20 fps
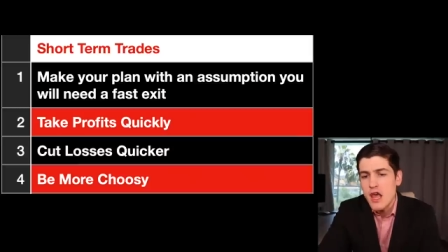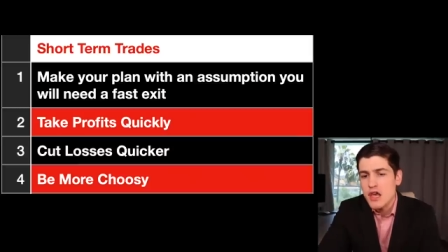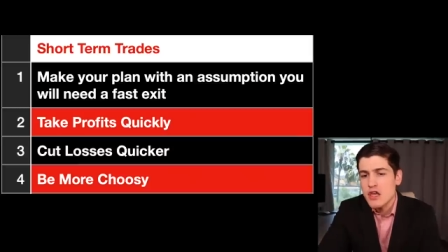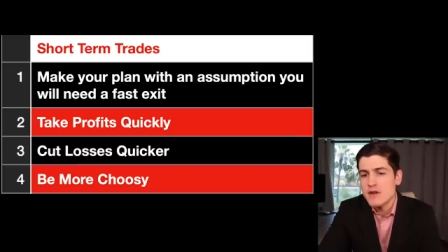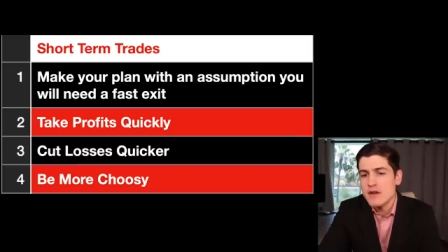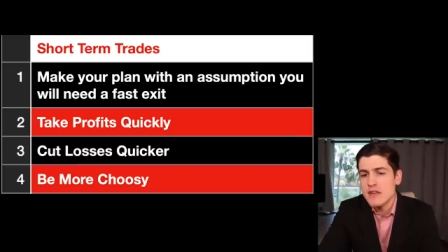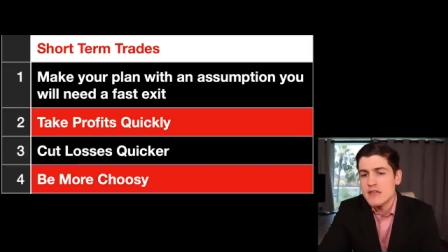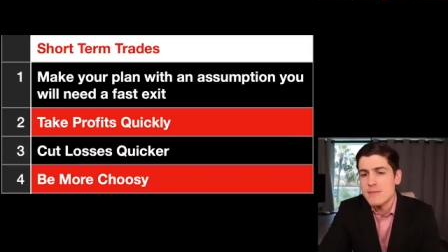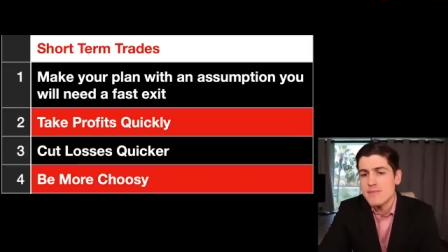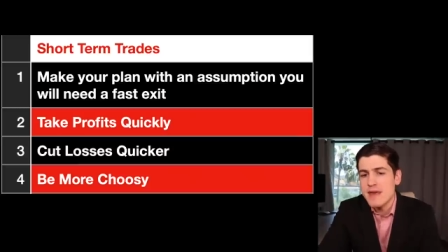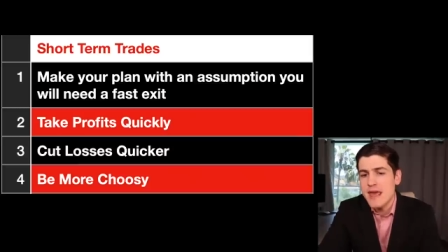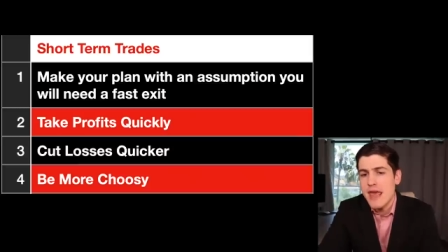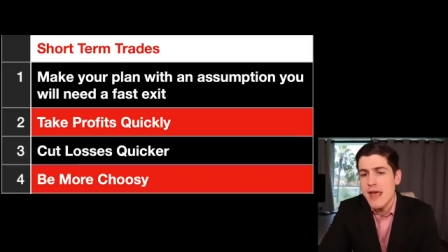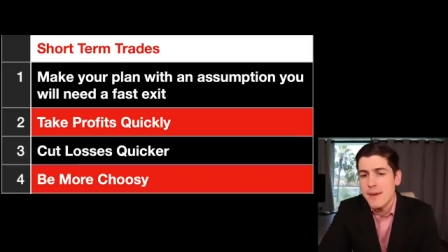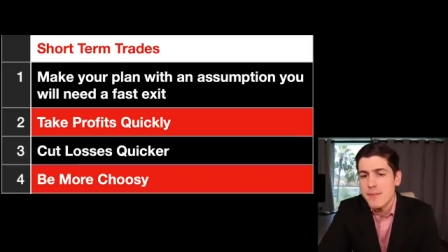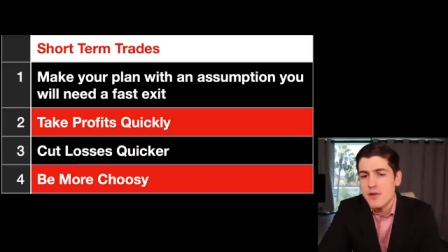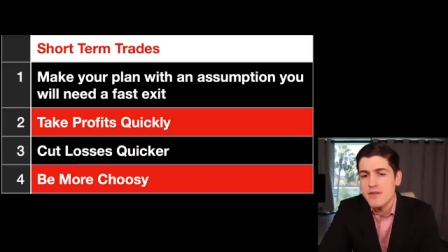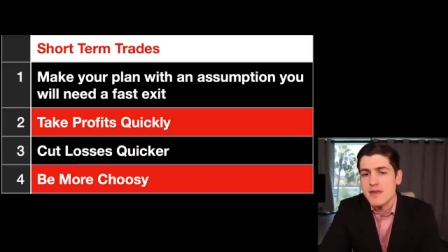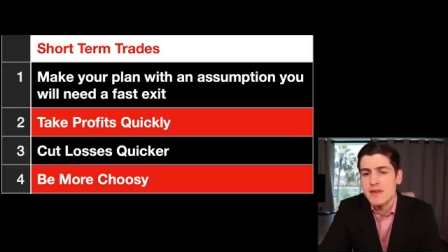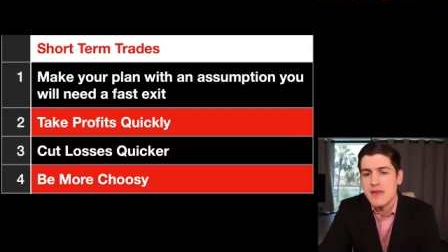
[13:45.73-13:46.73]
You need to be
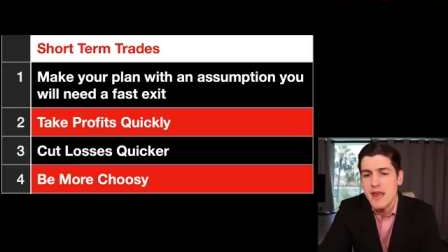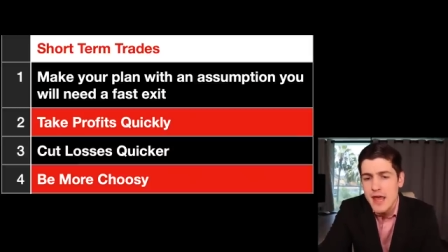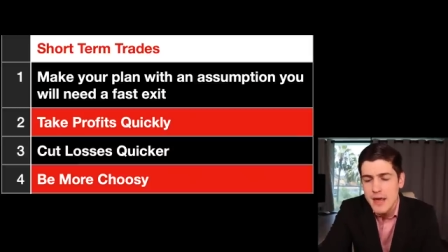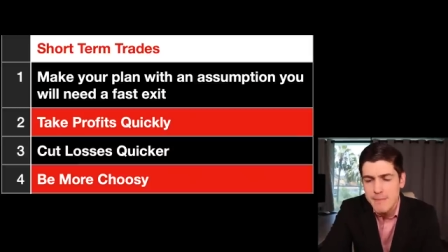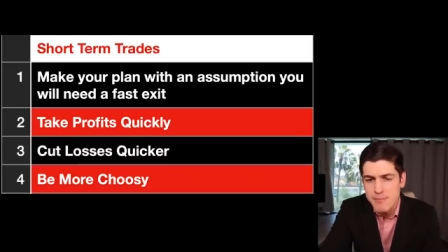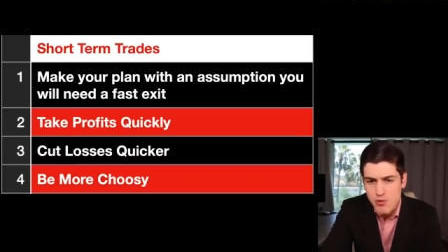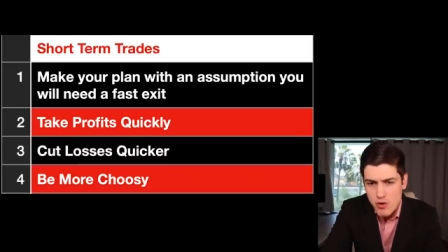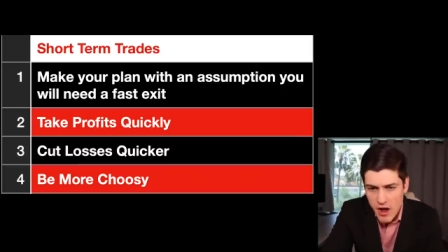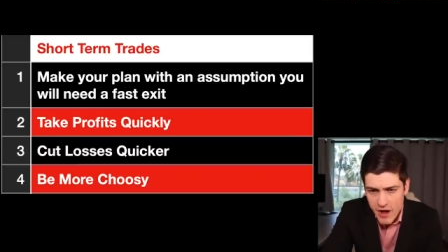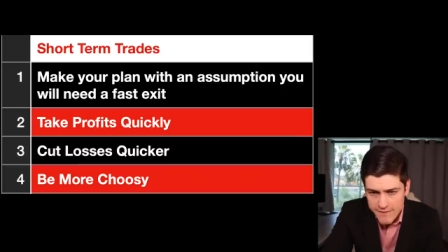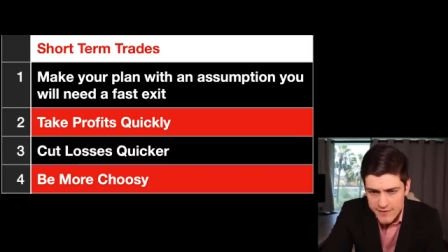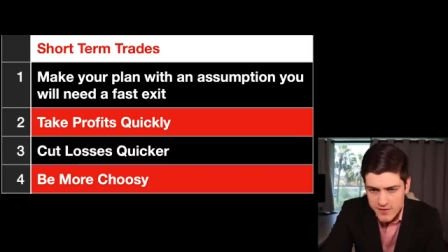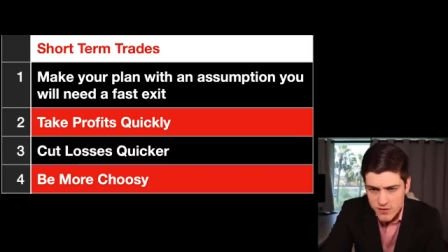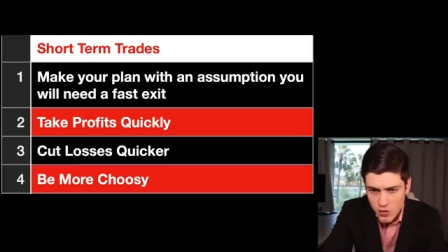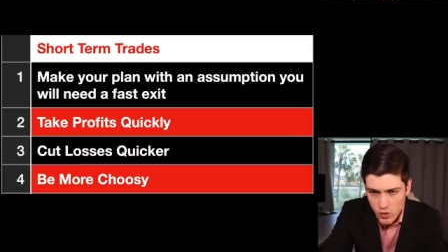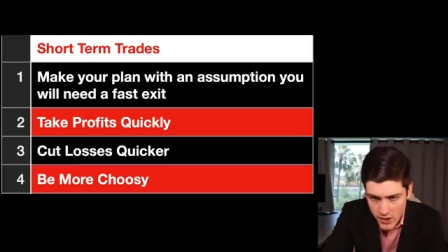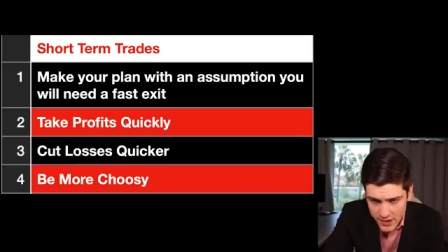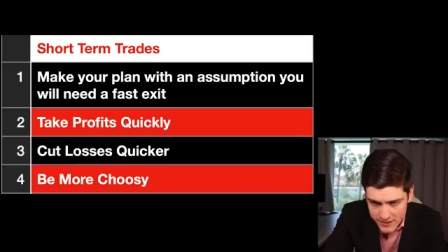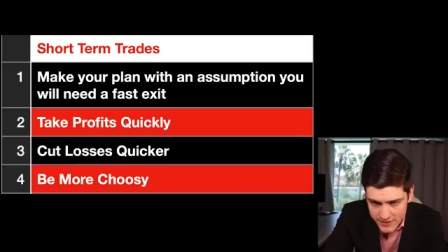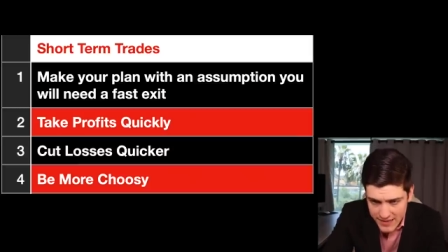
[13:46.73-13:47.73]
able to take profits
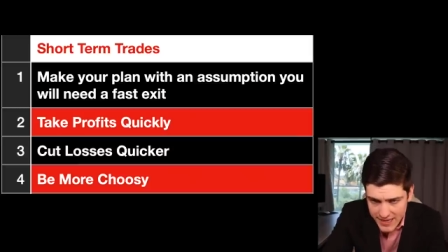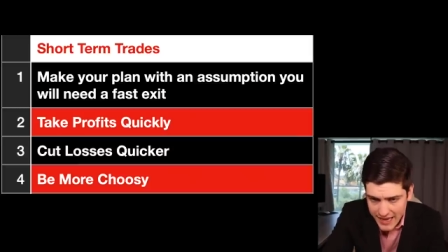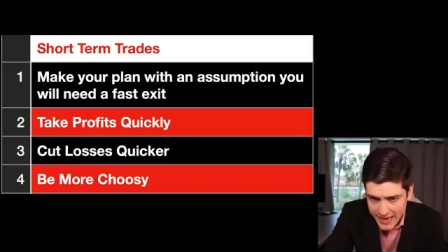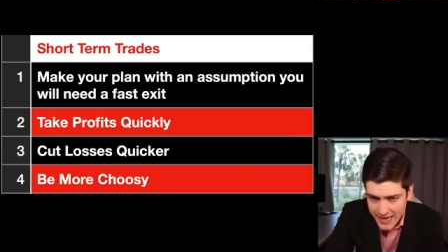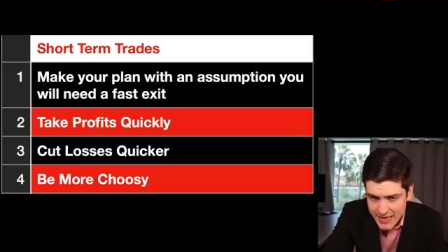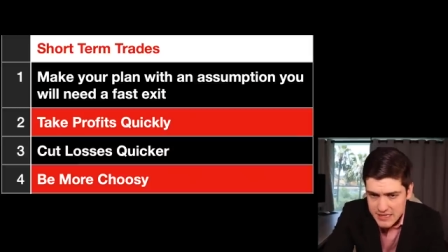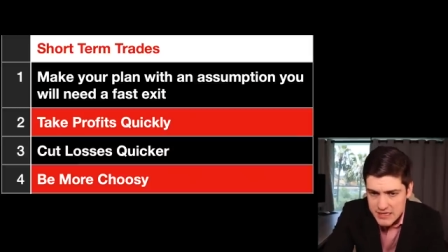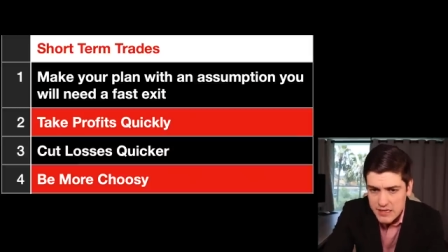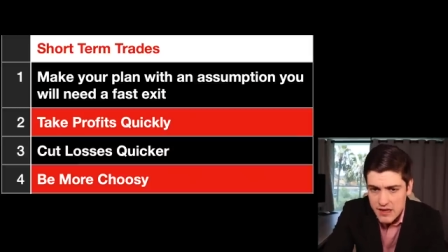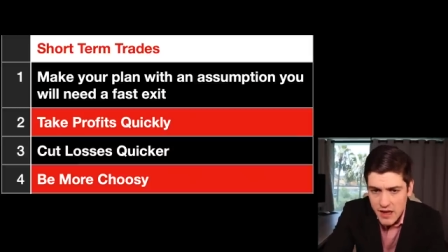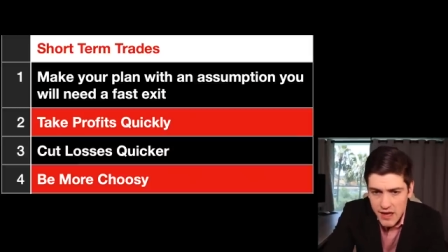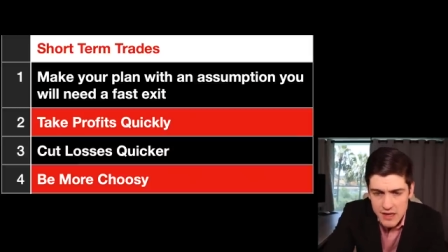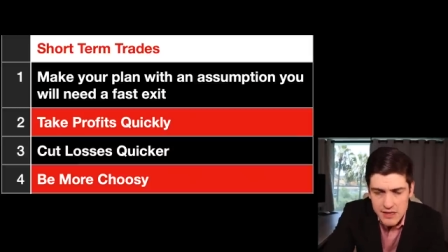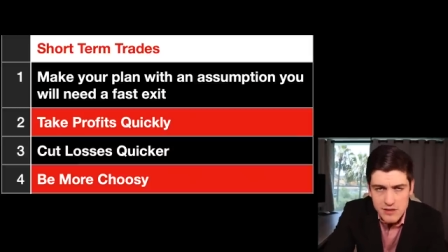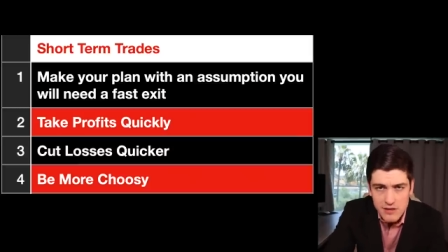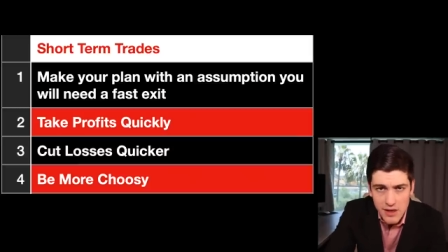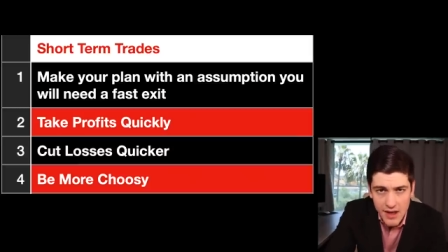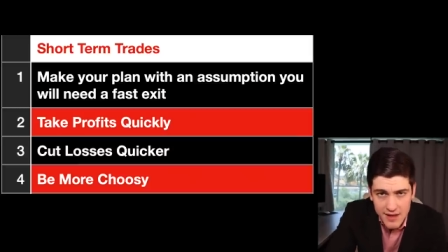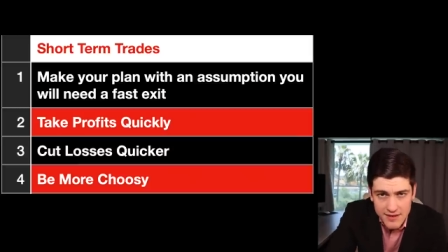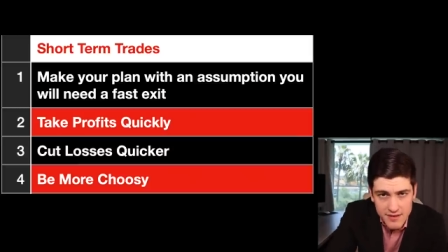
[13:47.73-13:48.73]
quickly and
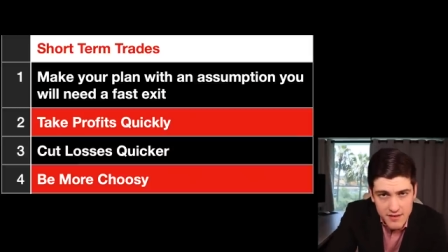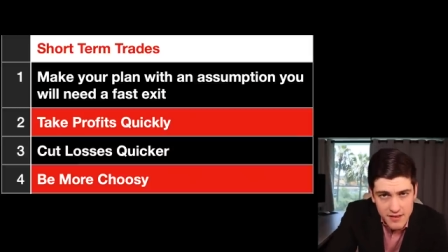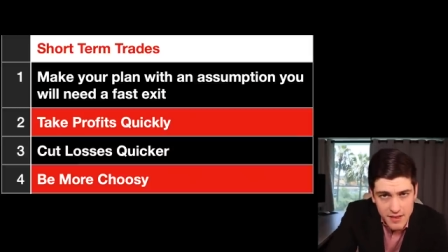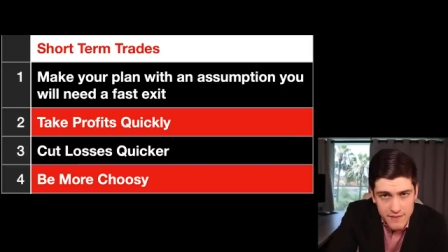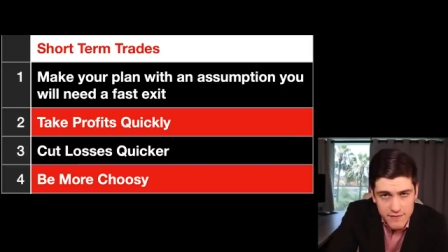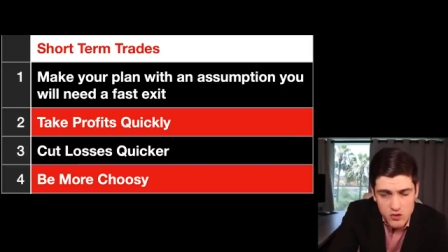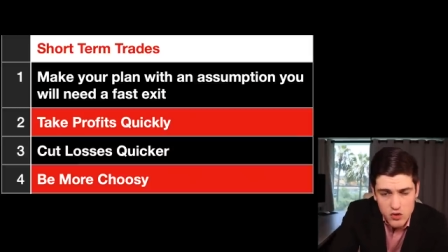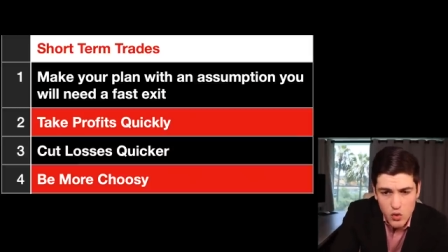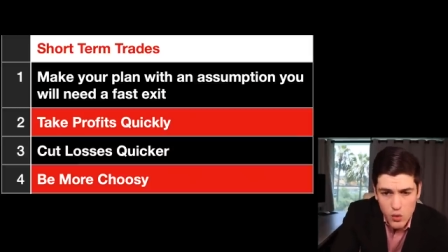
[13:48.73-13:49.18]
cut losses even